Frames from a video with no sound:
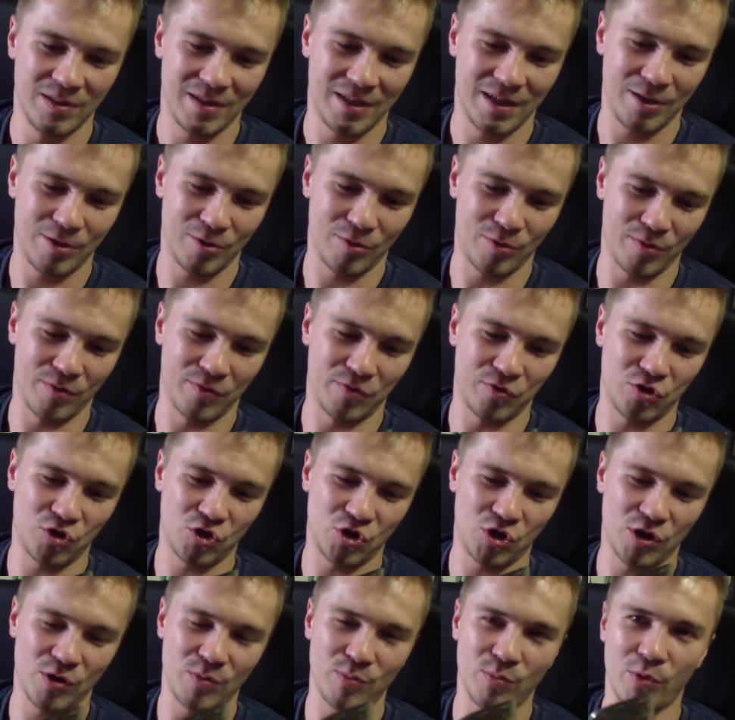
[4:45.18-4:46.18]
I don't know if
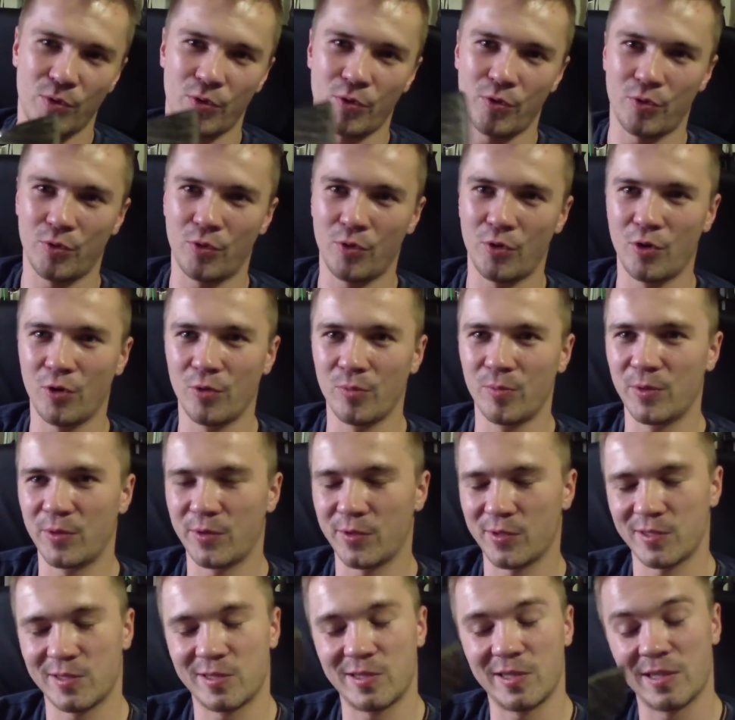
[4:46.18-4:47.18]
chip or roll,
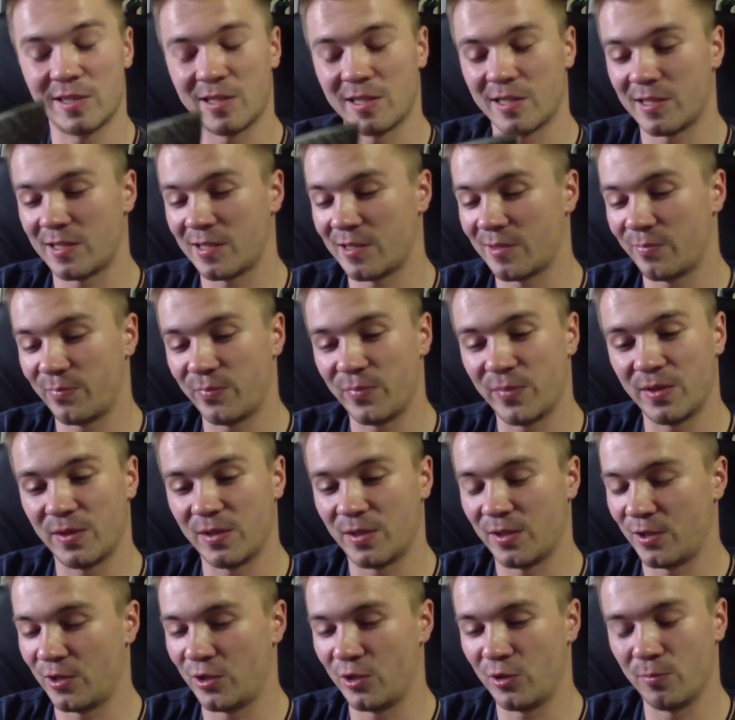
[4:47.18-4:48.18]
because this has
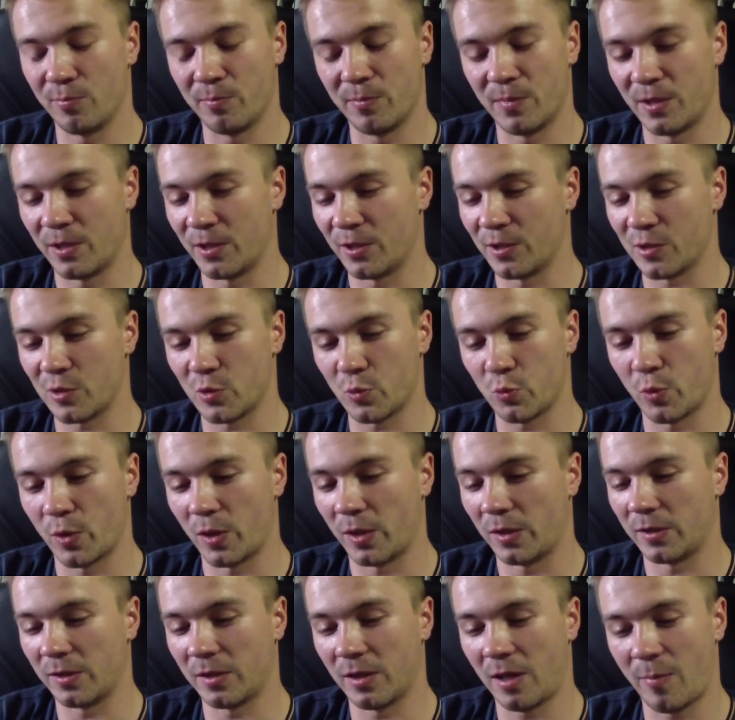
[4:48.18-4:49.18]
humongous
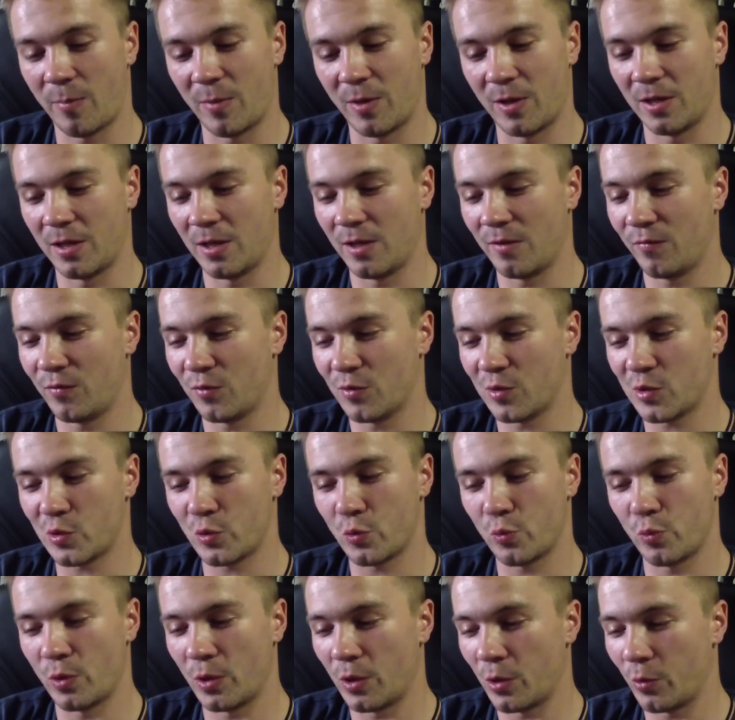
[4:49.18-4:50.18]
weight. I mean, if you
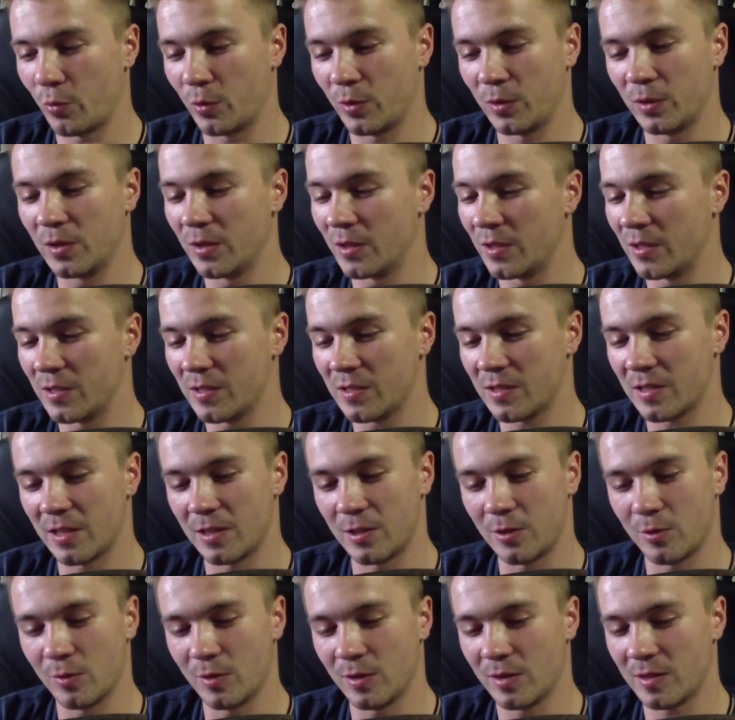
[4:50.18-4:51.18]
swing with this
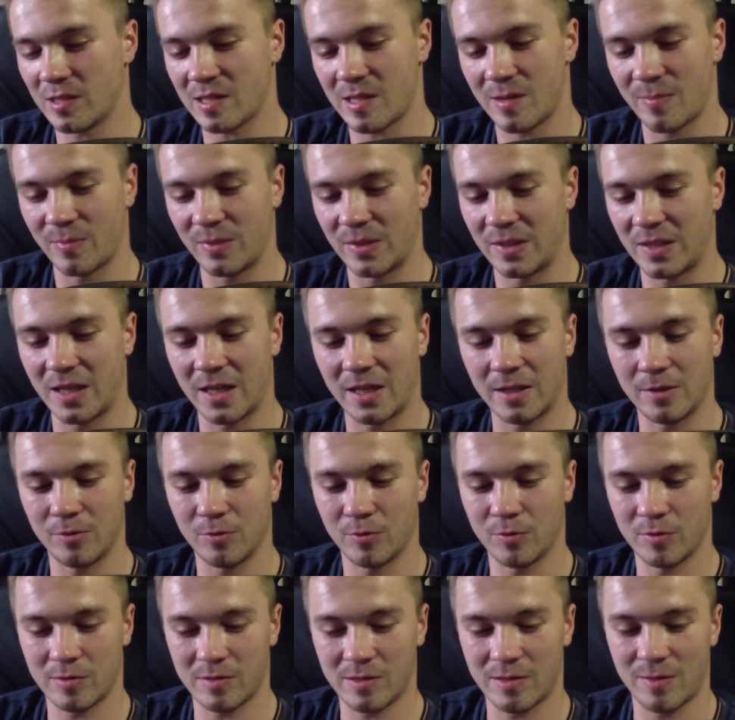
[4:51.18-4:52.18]
and you hit some nut
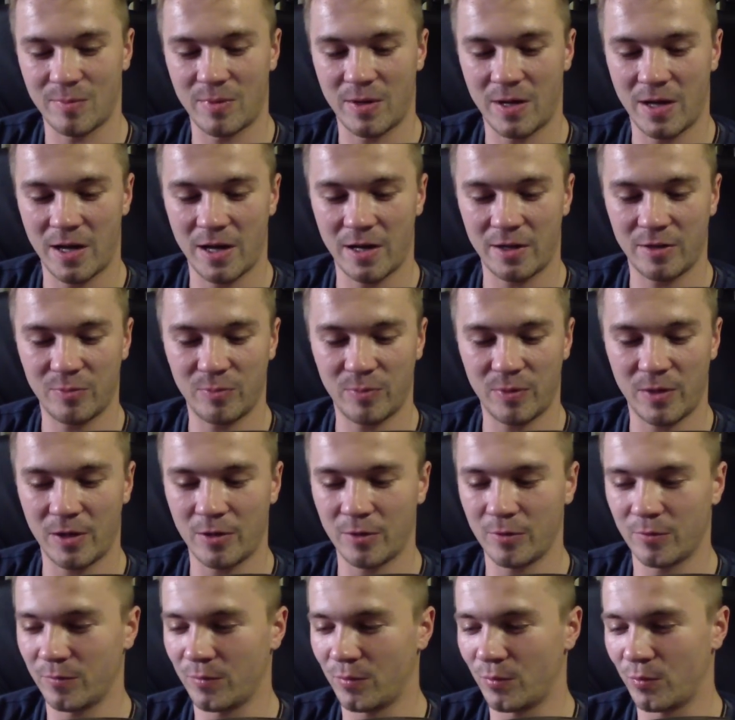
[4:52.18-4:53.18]
or some hard
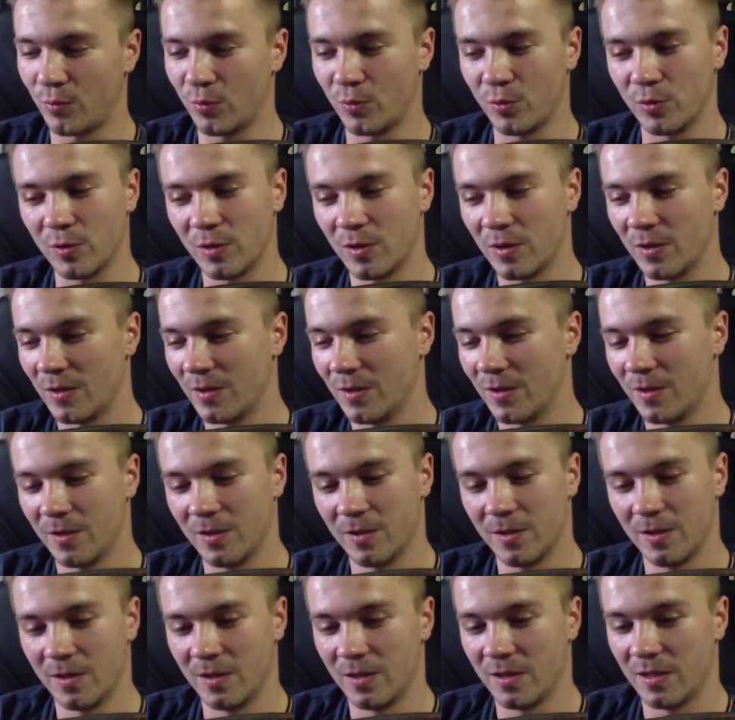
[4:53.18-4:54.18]
part of the wood,
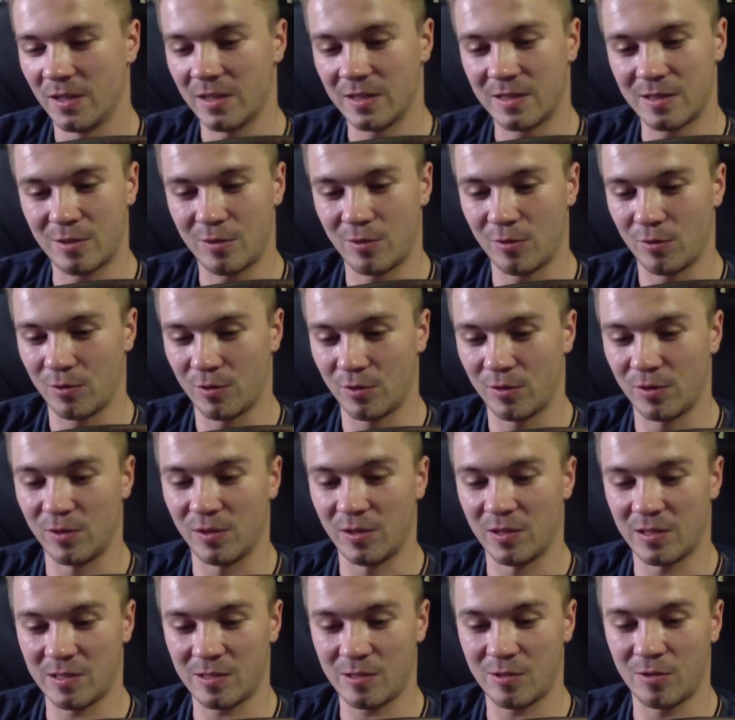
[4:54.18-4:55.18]
it's gonna
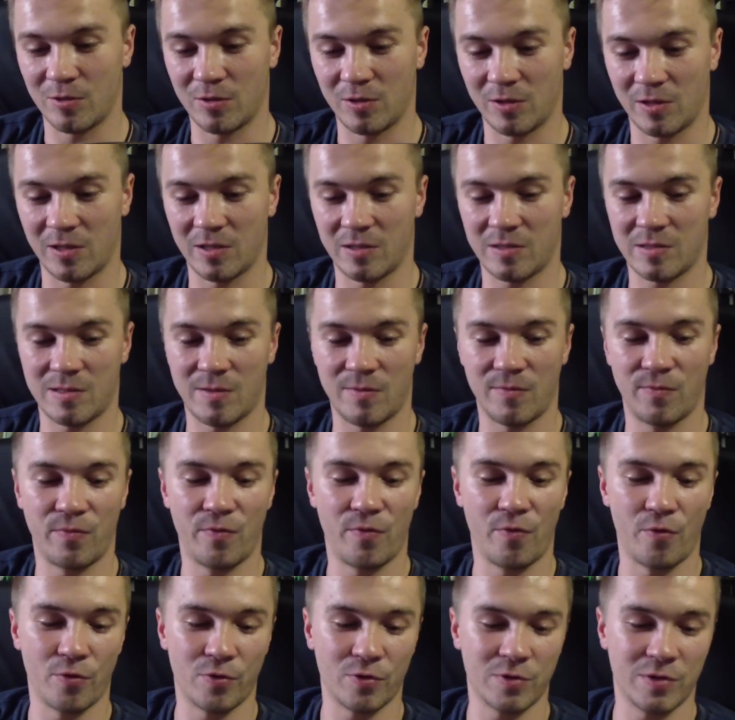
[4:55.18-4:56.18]
that's gonna get some
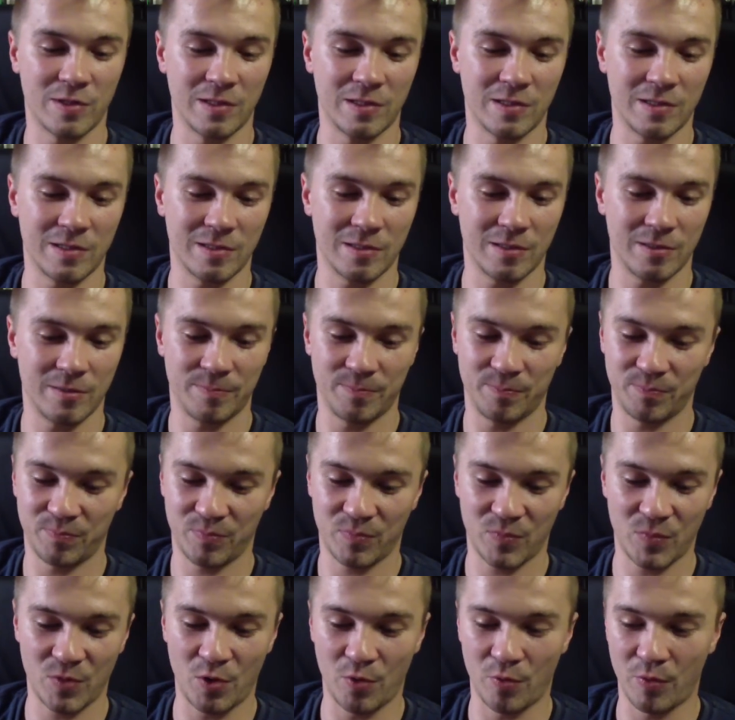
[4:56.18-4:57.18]
forces
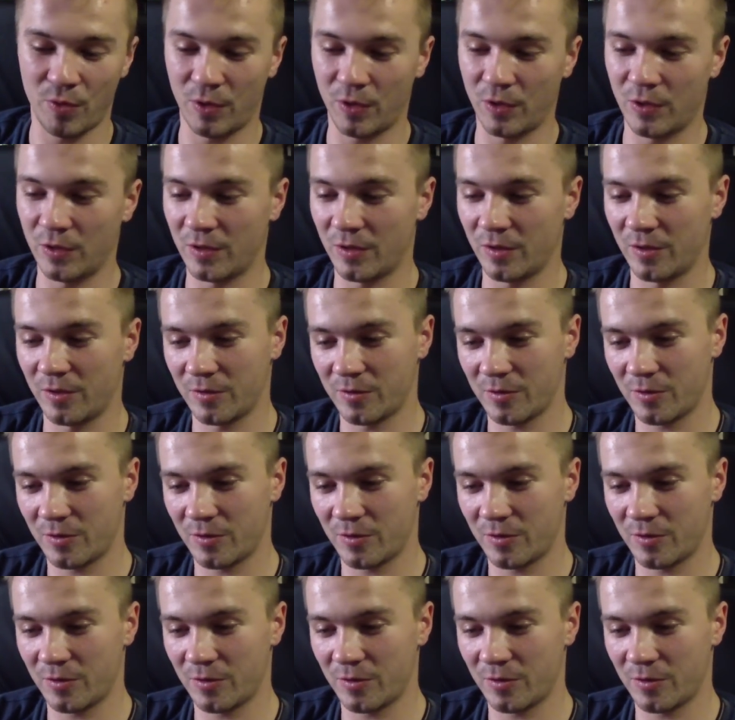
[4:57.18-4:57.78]
going in there.